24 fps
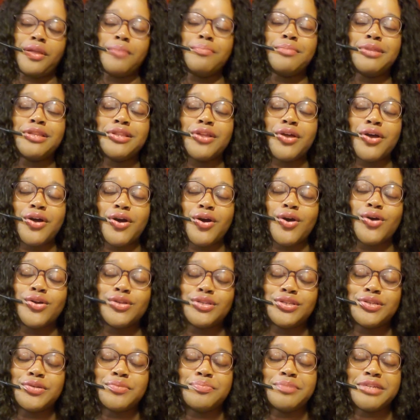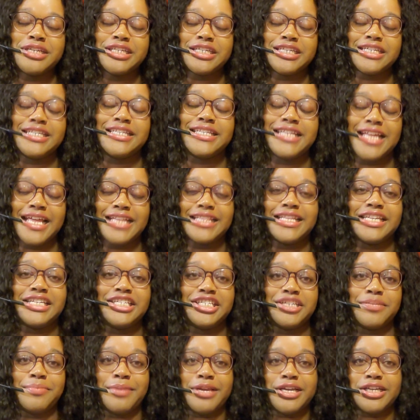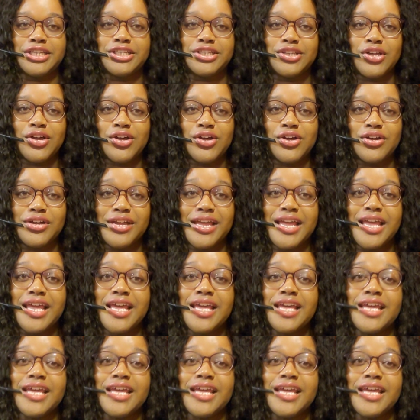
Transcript: Milan also mentions that they should make a song